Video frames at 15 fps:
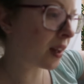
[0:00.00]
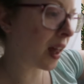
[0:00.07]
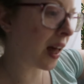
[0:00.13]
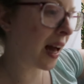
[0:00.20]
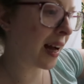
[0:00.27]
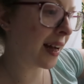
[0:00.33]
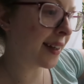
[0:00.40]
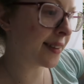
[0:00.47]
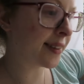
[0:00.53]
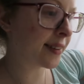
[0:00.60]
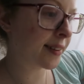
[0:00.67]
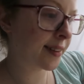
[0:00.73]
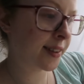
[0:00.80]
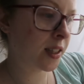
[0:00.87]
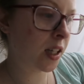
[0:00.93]

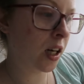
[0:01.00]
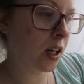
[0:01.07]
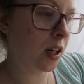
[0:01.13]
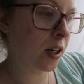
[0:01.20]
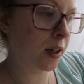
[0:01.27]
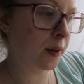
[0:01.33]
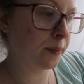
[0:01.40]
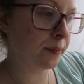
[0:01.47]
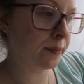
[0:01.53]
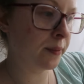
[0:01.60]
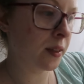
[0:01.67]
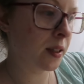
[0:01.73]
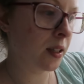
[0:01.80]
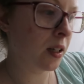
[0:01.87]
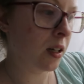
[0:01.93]
And
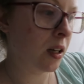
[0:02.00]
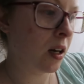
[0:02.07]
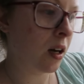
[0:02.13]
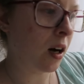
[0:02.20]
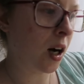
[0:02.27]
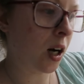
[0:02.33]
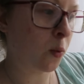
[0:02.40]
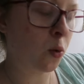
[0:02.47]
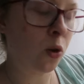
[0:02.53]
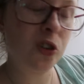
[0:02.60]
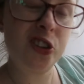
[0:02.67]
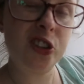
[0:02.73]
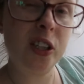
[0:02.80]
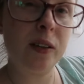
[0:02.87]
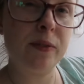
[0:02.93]
I
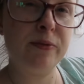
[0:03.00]
watched